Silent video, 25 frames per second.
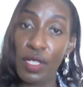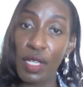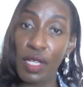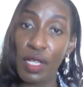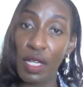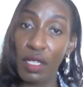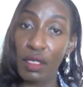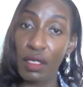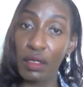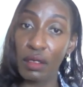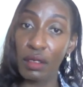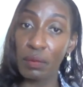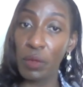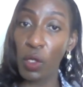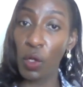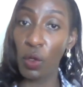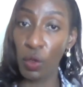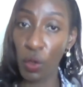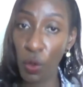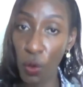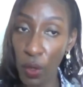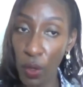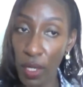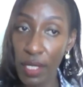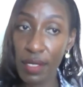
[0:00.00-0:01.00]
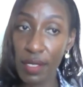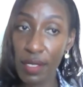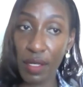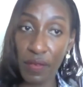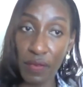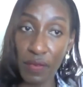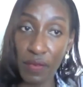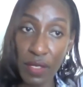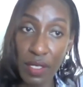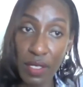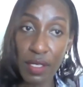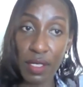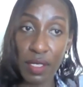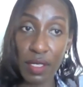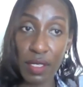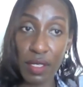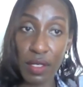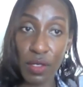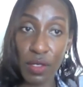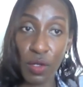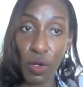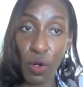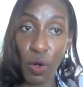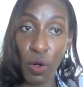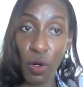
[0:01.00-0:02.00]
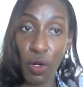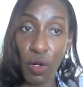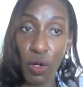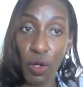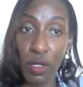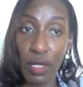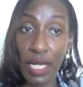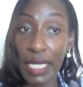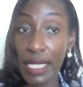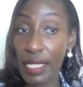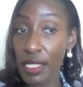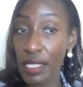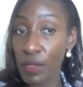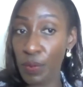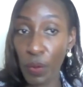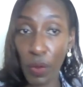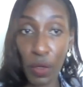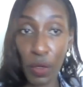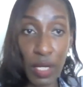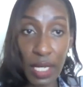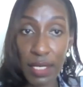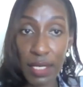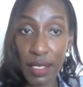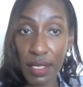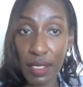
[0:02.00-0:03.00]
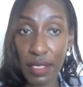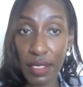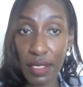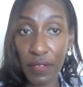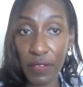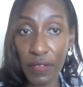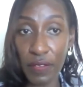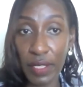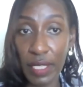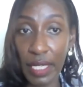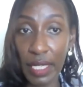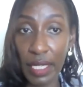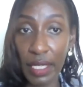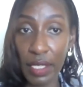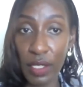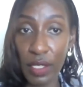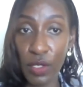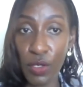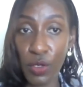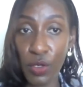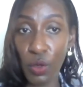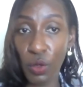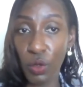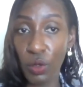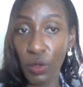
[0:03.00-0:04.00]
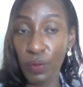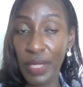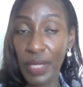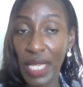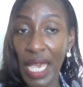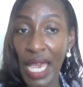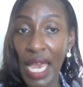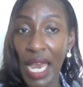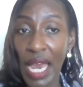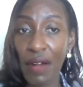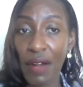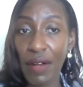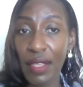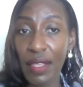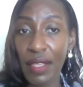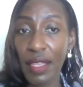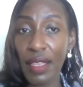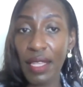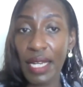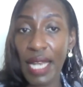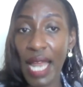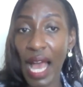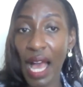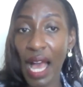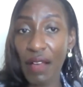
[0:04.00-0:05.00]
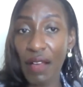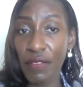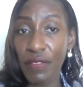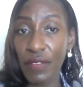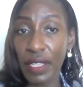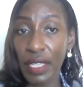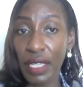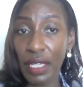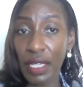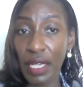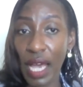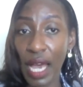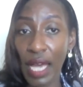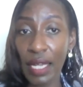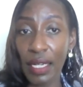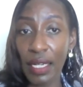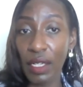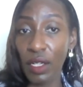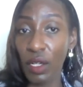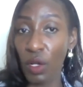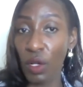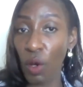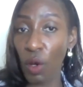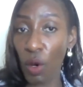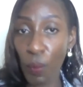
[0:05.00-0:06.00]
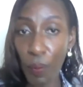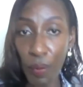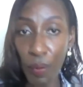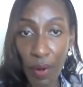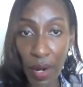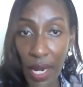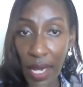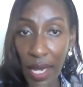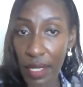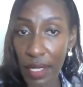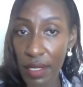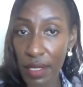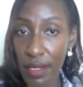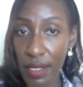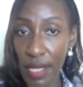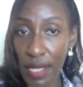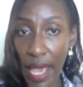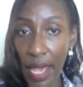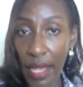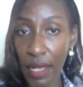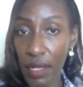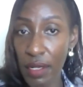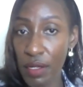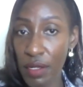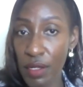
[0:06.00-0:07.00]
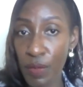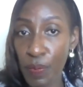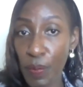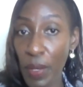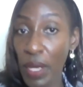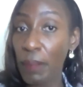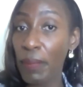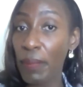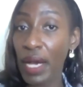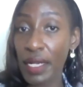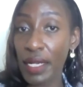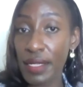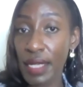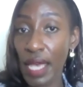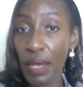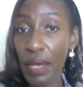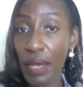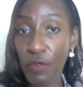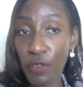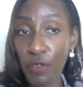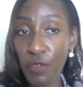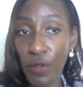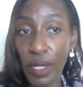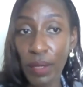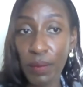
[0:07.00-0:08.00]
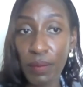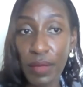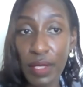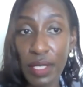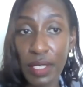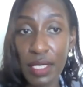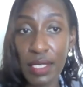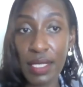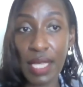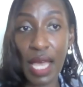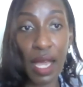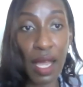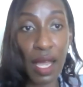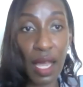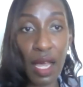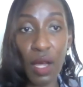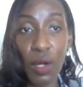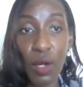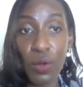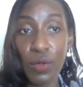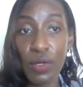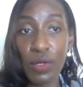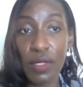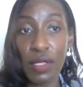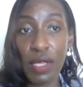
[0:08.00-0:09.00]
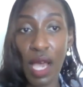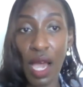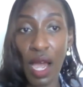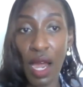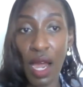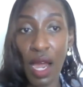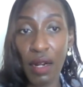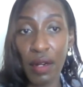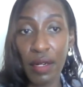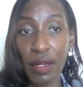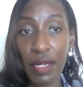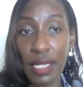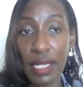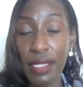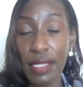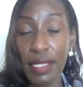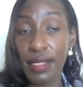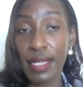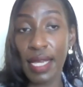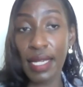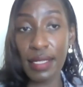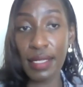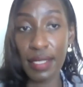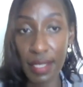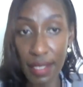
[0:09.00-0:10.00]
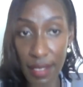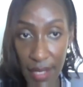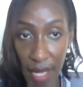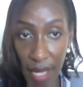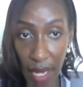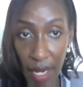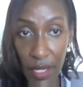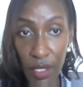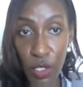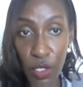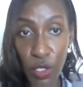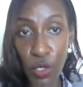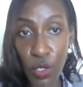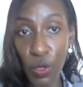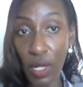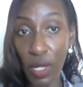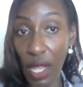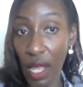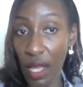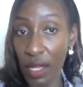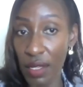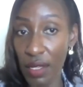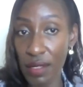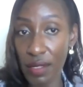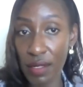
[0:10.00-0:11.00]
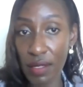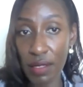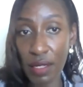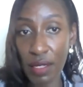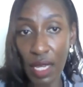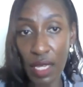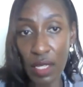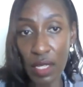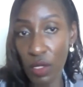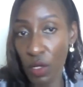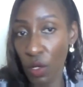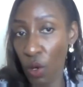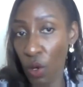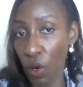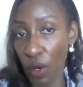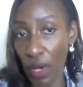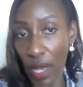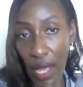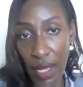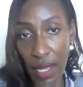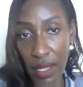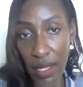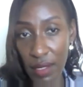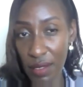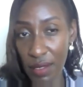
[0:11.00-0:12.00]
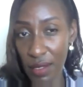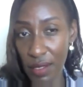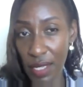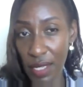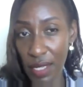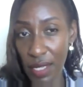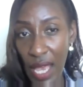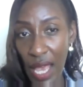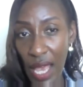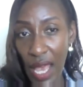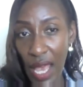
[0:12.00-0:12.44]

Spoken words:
will ongoing services or lease products indefinitely. So rather than having an unlock price and payback time frame, these accounts are instead designed to last as long as